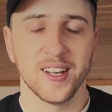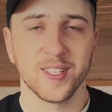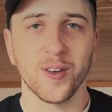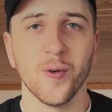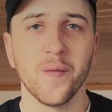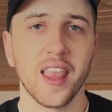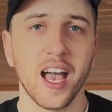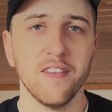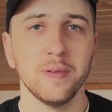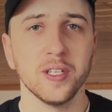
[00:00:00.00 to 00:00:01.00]
So,
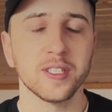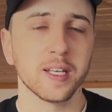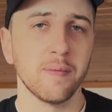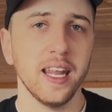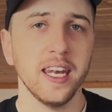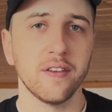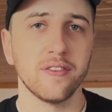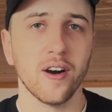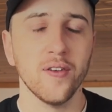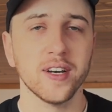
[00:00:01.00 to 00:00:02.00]
I've been using Blender
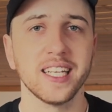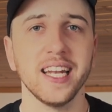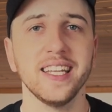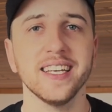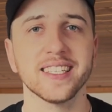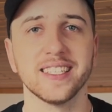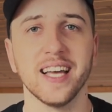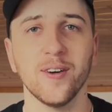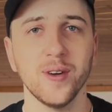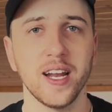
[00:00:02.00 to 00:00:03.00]
for over 10 years
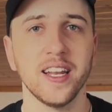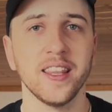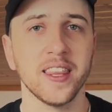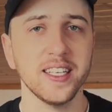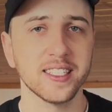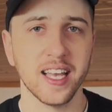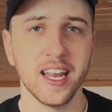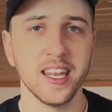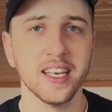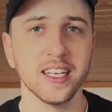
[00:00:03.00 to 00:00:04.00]
now, and in these
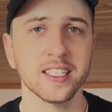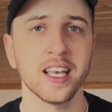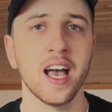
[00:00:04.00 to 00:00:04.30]
10 years